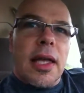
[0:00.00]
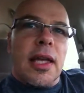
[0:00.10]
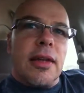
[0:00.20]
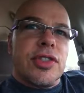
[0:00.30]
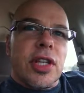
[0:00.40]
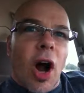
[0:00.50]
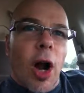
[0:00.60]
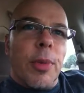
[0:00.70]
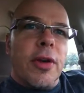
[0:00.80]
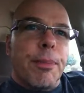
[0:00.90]
He gives the
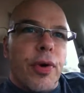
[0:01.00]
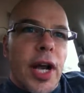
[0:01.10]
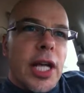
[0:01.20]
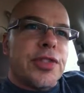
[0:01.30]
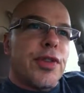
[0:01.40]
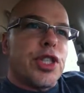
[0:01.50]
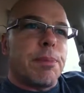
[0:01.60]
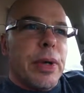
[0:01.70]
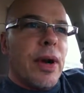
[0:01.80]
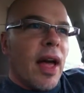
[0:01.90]
garment of praise for the
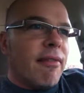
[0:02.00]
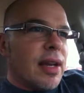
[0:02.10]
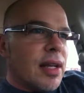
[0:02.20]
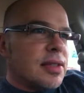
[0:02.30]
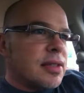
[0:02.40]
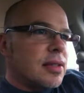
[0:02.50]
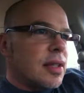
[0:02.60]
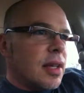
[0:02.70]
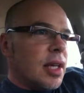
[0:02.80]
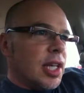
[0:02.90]
spirit of heaviness.
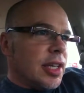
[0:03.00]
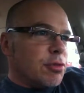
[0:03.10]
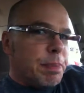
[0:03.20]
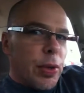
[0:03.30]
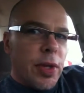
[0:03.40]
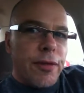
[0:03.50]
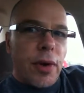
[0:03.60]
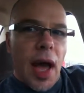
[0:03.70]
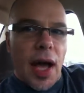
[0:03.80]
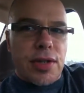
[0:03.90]
He gives beauty
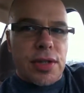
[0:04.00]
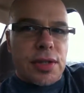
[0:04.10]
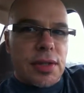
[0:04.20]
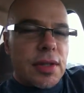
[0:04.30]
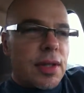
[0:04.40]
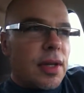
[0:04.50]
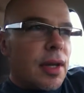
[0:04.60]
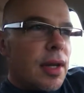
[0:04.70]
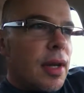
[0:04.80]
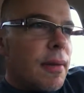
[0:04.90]
for ashes.
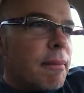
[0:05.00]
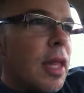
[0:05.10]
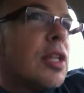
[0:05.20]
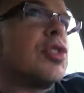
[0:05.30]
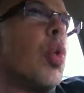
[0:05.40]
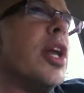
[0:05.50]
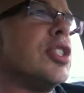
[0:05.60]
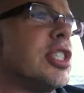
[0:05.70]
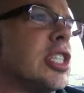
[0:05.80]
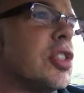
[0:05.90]
So what
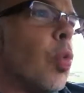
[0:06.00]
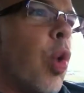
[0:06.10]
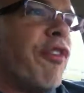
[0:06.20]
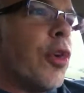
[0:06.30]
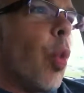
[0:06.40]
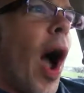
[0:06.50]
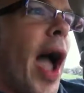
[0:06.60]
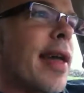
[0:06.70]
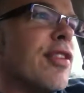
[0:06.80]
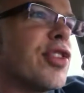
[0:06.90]
is this woof and
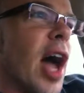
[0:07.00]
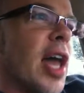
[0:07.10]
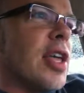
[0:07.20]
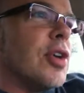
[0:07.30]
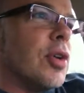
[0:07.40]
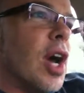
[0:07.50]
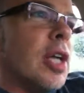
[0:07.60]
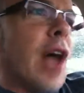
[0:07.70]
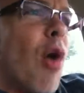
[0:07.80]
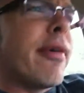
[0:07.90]
whack inside of you?
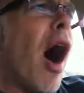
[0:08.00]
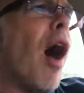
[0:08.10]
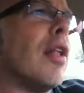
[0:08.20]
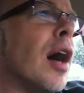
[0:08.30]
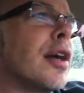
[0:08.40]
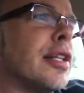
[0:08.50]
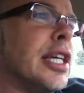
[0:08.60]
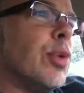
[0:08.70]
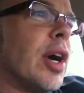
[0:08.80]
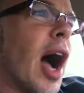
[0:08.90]
Don't call
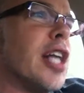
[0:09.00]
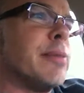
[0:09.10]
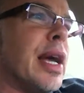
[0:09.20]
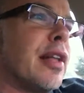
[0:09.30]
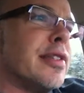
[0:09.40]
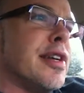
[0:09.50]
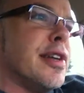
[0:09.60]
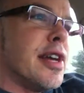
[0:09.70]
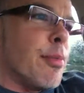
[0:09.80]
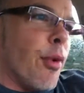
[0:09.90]
unclean what God's made
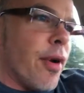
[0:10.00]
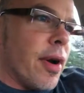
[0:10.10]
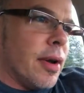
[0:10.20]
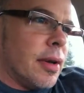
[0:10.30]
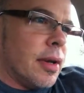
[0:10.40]
clean anymore.